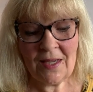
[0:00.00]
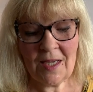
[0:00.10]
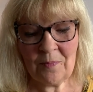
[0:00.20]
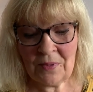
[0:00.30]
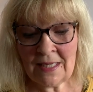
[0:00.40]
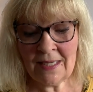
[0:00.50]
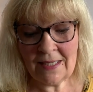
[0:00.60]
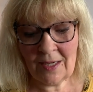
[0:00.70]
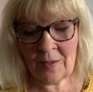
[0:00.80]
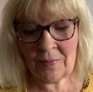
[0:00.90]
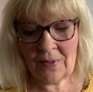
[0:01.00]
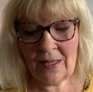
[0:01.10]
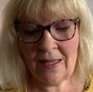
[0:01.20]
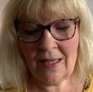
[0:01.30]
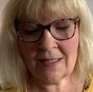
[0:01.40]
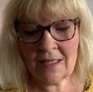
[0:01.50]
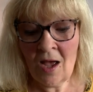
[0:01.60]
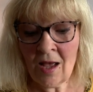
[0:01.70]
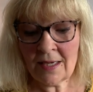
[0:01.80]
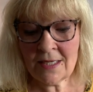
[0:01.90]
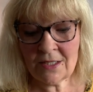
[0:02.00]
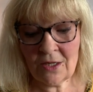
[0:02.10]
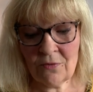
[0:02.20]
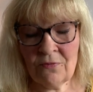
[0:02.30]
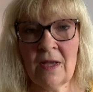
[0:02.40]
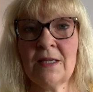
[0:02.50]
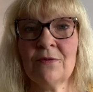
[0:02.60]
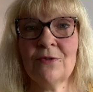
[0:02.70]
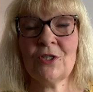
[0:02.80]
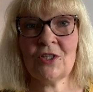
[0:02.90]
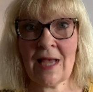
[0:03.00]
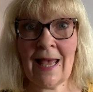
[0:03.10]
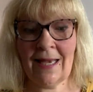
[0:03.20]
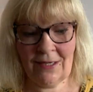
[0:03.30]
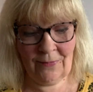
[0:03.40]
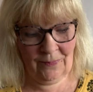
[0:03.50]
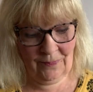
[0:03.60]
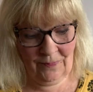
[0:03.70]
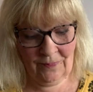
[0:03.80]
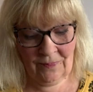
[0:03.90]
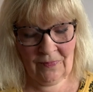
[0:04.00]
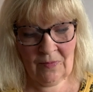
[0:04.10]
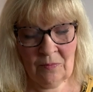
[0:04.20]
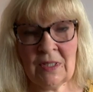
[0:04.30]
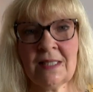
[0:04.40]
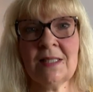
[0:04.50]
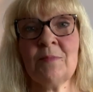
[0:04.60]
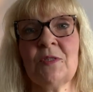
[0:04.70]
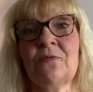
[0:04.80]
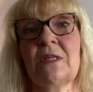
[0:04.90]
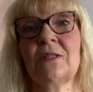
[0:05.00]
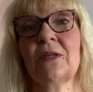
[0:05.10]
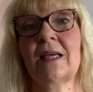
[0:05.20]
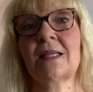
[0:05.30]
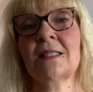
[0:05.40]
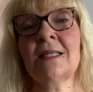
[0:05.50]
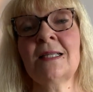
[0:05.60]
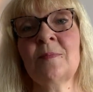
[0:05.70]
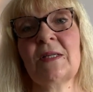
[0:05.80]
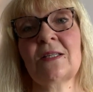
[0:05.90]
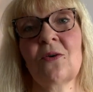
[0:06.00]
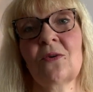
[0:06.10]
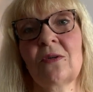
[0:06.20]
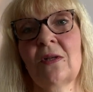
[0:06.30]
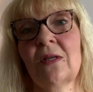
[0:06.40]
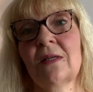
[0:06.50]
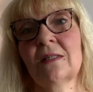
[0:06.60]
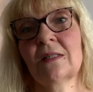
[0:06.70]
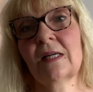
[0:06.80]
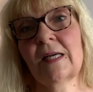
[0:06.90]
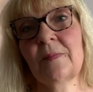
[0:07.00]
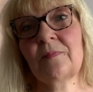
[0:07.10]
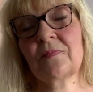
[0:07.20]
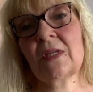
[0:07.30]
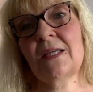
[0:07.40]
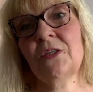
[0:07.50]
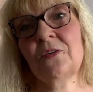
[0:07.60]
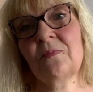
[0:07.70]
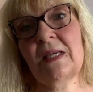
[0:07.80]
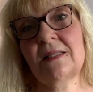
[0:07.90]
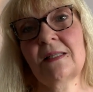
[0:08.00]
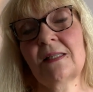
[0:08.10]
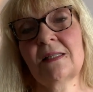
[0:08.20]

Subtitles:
a B cup, at a height of 5'10". But it seems to fit okay. It's a little bit long. I could have made the